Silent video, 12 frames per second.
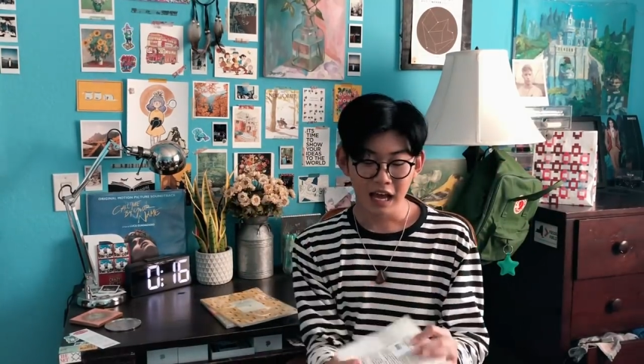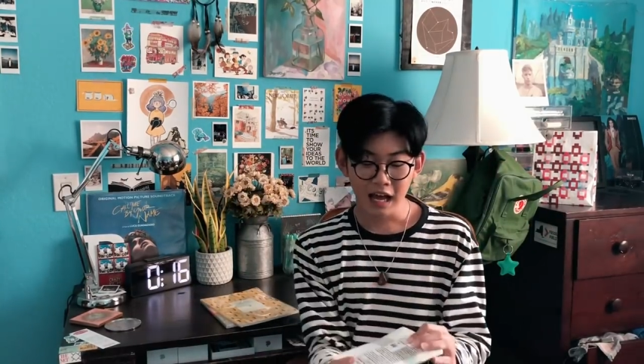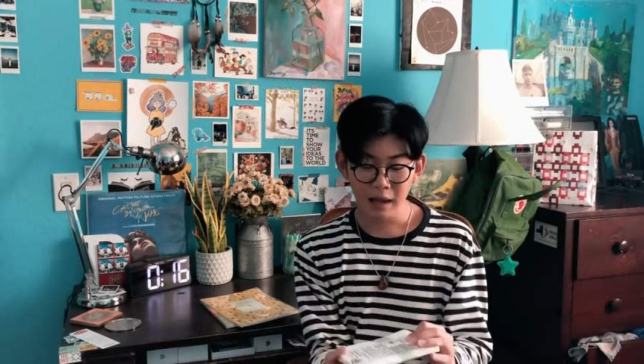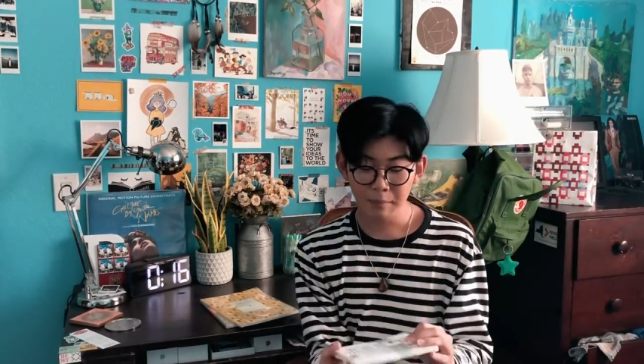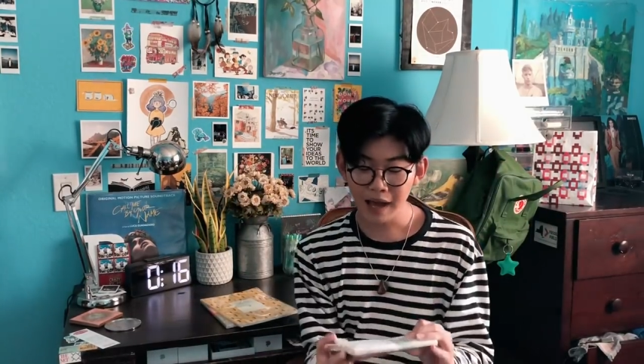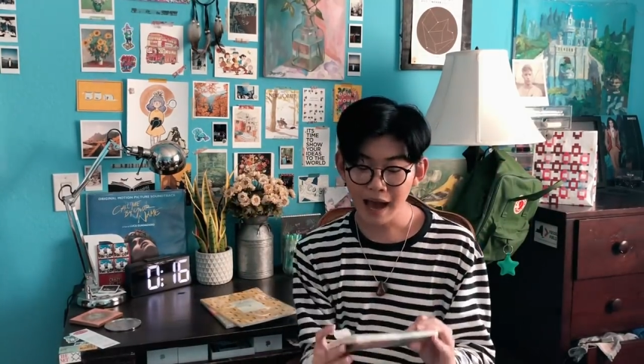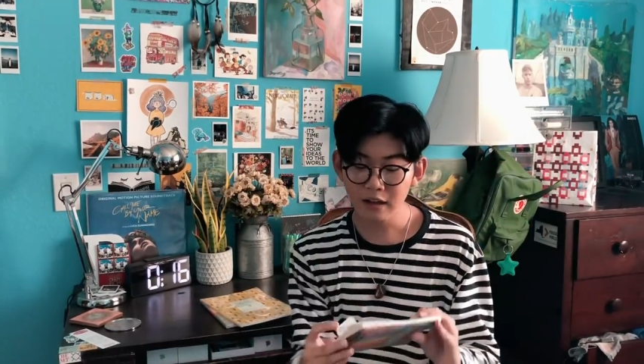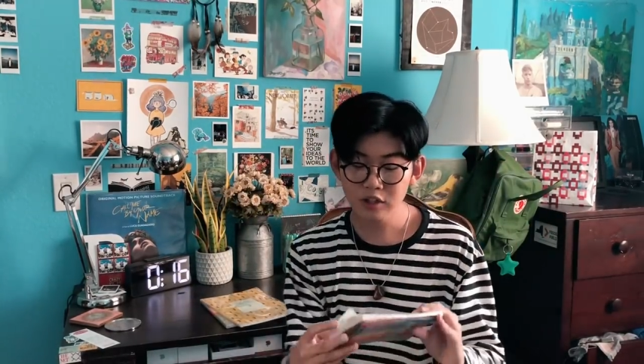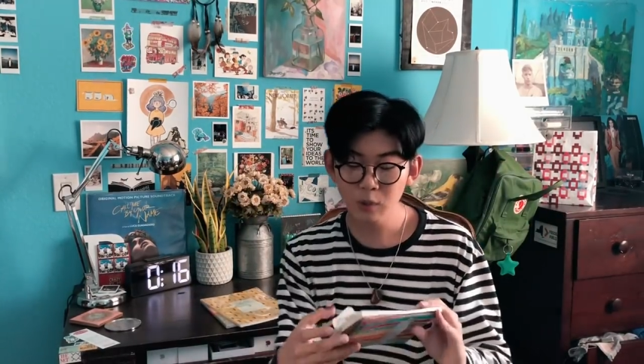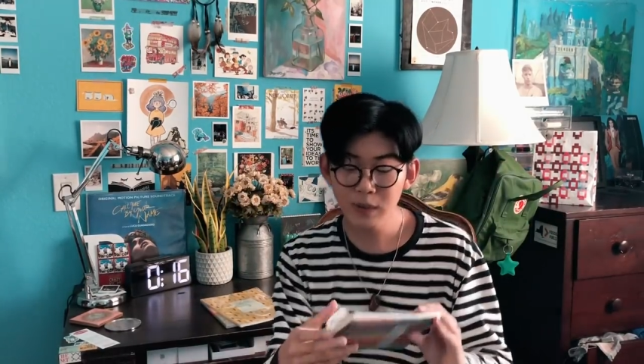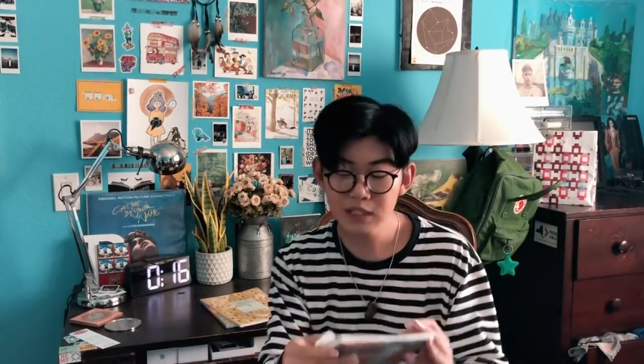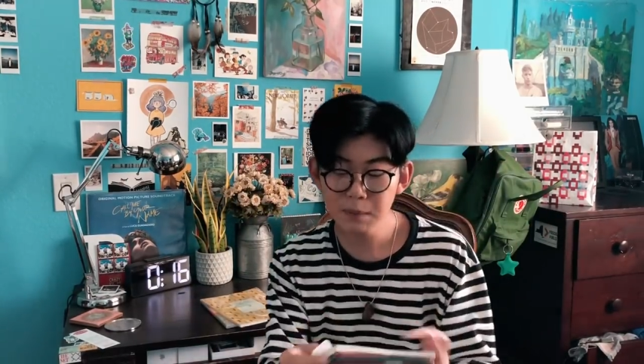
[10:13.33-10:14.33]
I
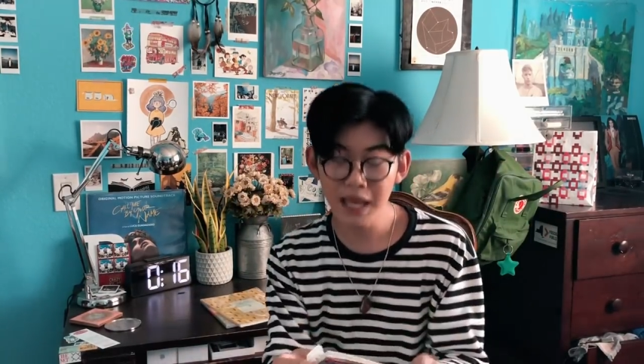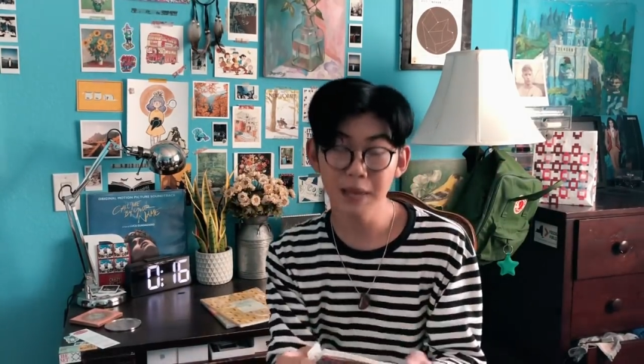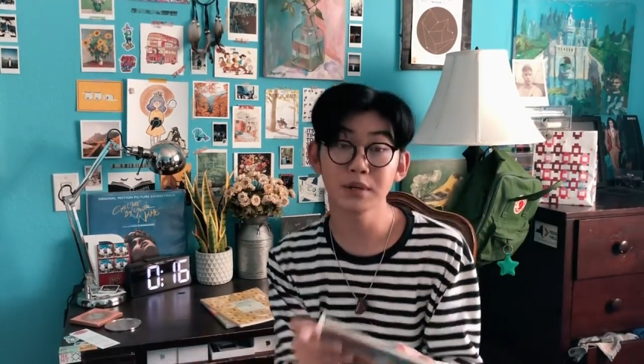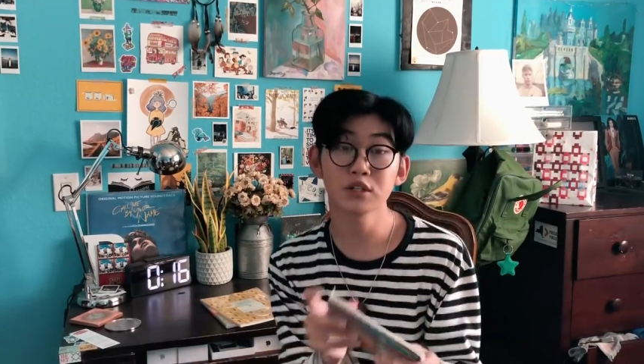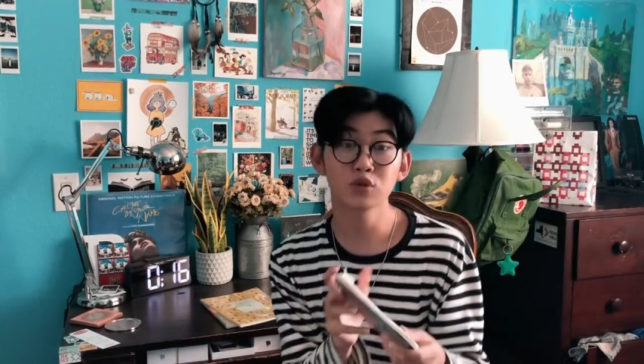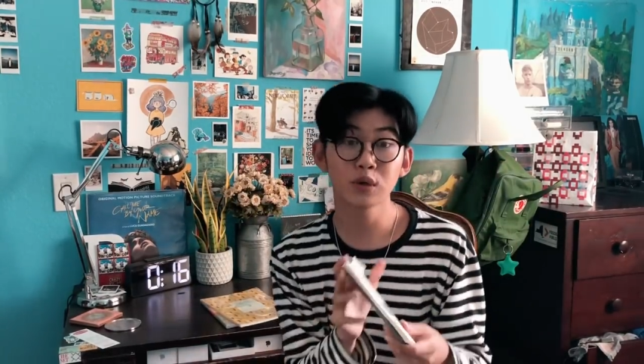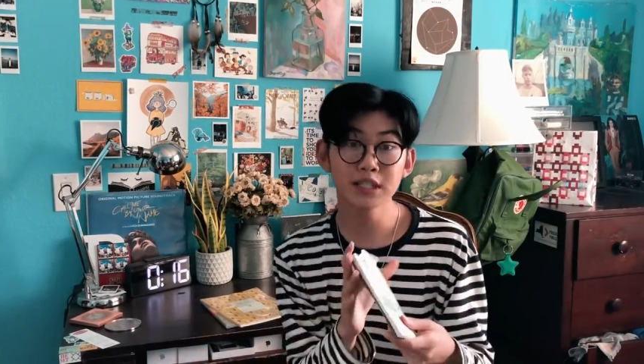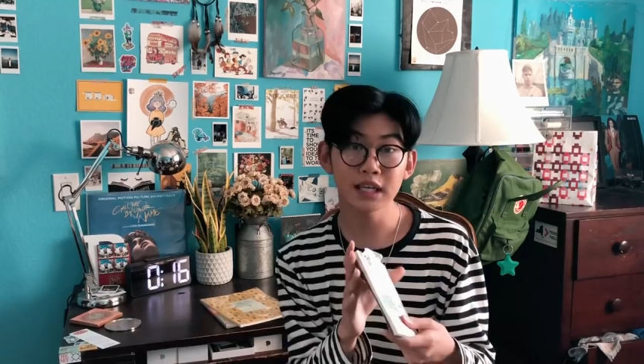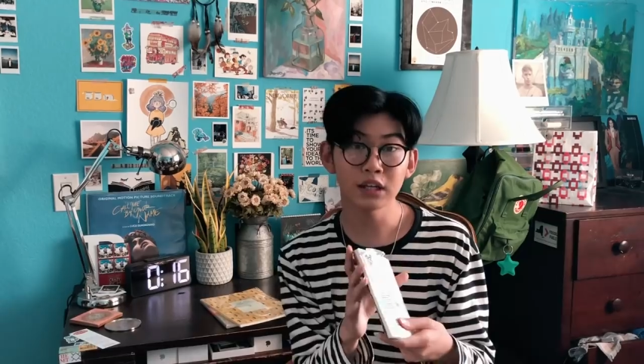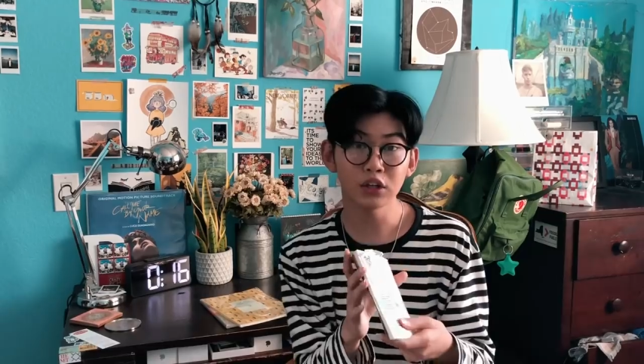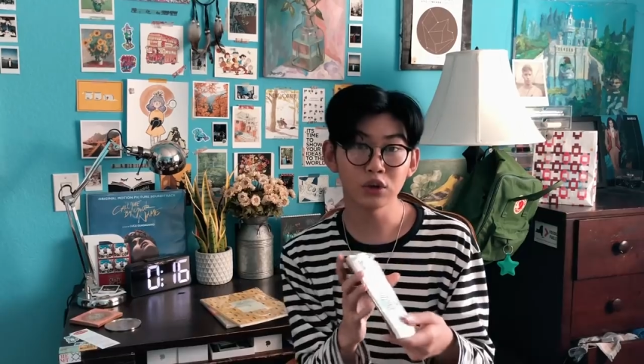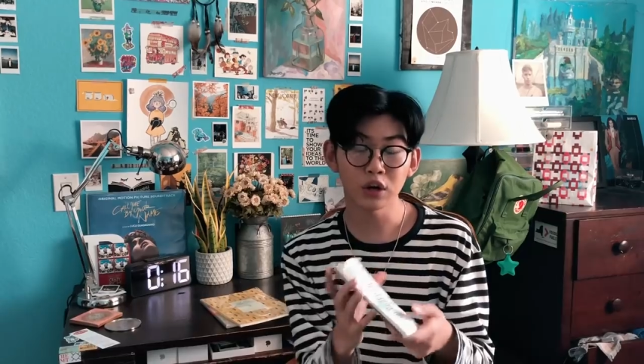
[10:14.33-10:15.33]
also went to Paper Source
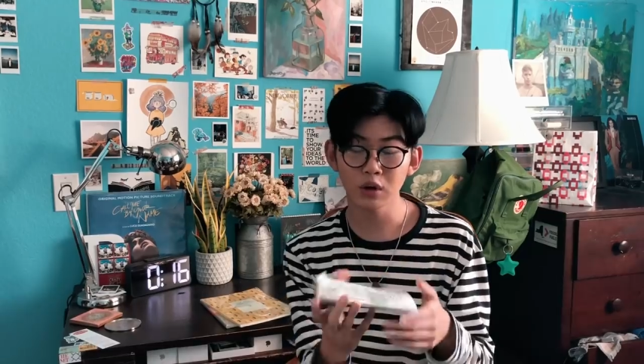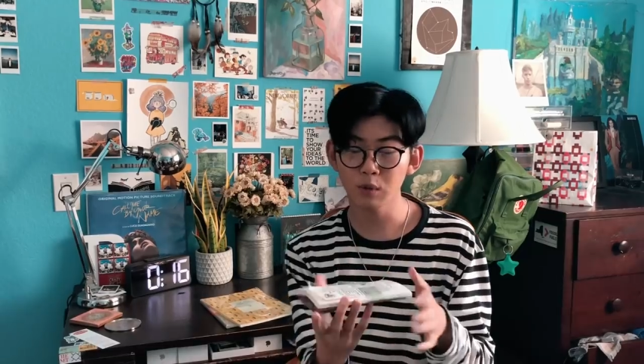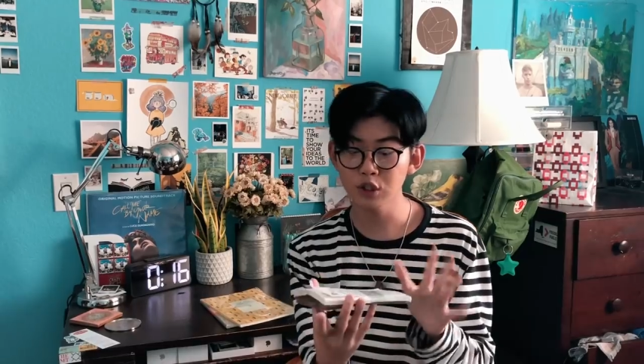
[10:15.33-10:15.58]
in New York,